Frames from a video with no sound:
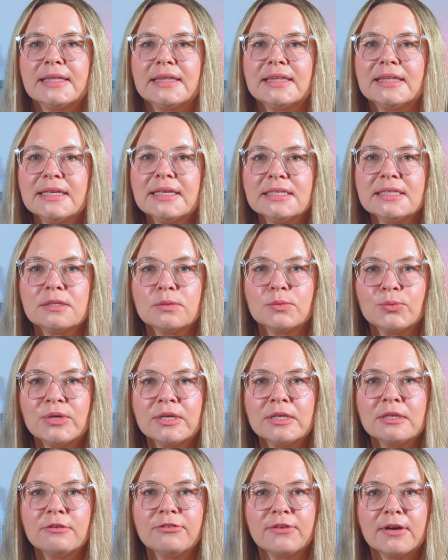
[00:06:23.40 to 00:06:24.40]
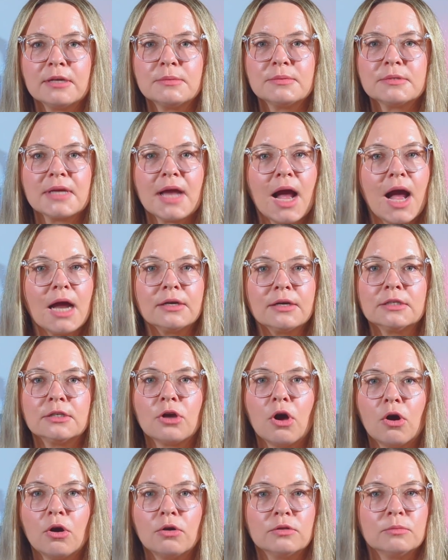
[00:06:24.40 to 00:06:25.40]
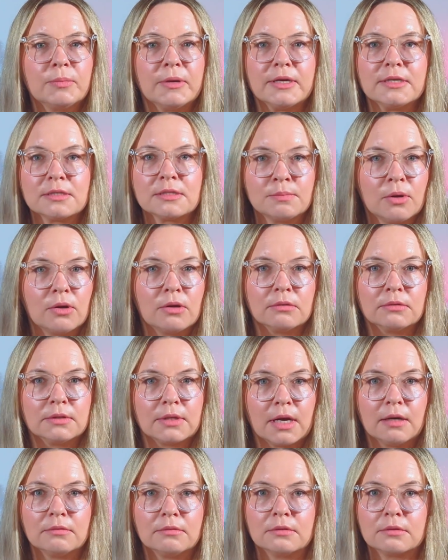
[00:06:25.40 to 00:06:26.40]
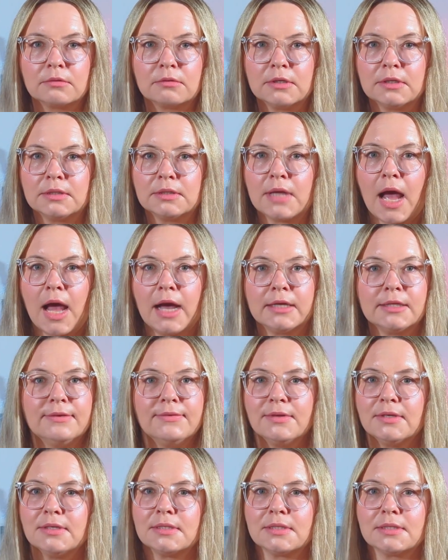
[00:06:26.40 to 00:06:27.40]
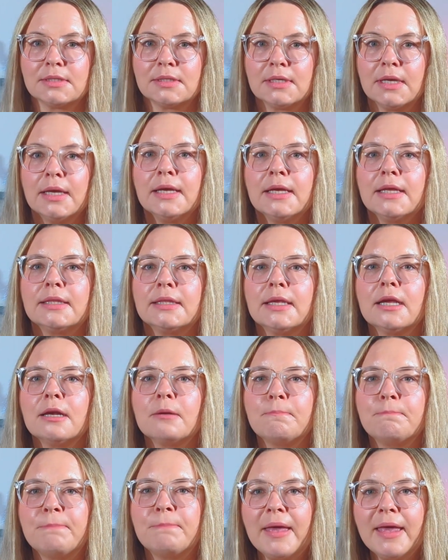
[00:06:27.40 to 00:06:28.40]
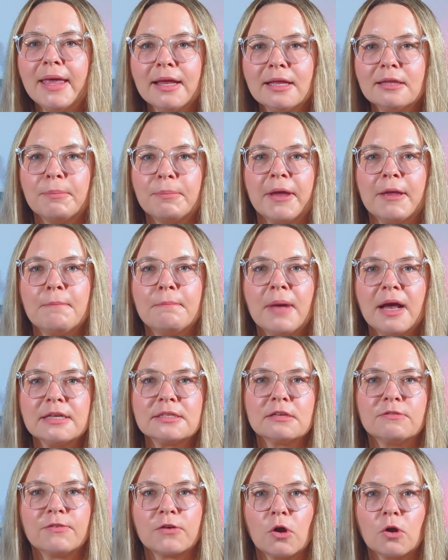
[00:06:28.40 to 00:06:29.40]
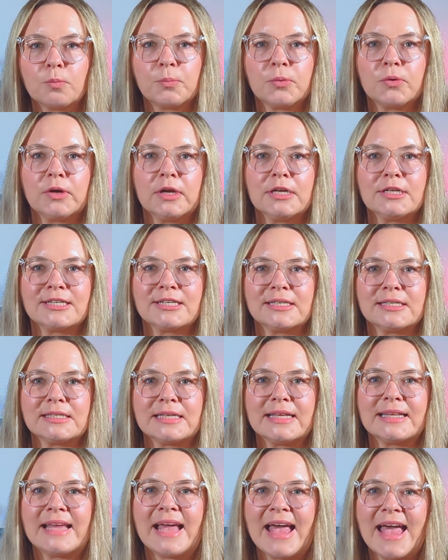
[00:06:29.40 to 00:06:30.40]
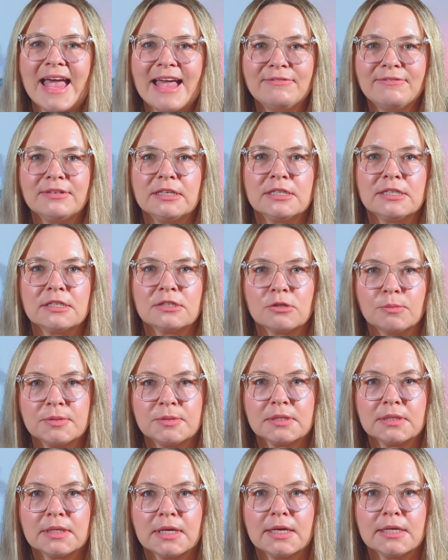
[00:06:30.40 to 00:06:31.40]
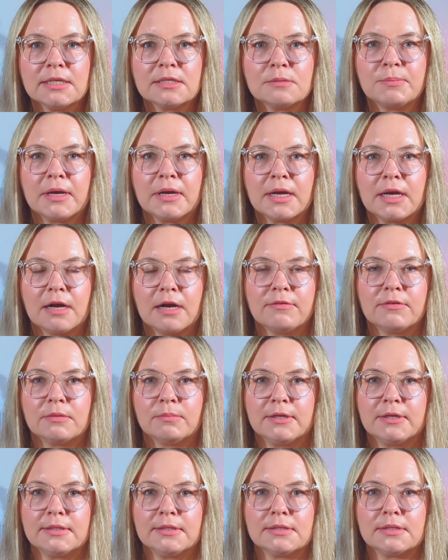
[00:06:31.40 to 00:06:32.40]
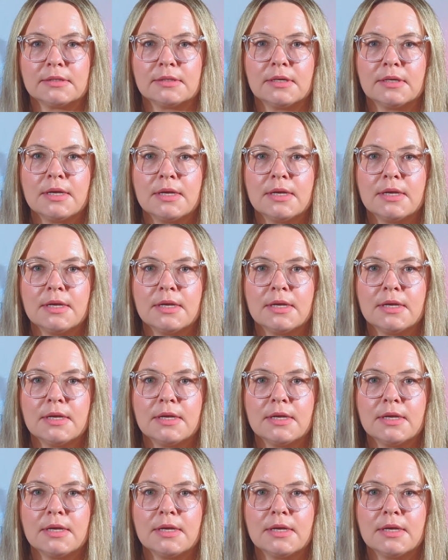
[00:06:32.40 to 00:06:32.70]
These wind farms aren't owned by small town green activists. They are backed by massive corporations and heavily subsidized by governments.